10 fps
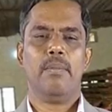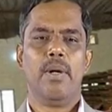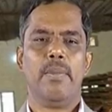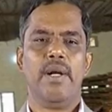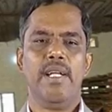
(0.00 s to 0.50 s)

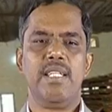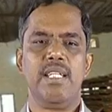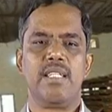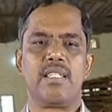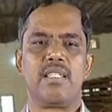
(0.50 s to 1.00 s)
Pebrin
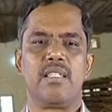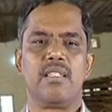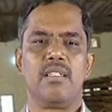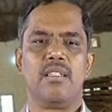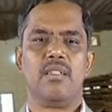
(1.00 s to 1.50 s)
disease.
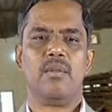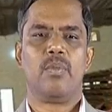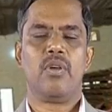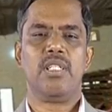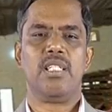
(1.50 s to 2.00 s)

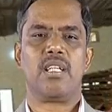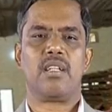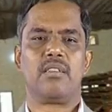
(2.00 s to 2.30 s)
Procedure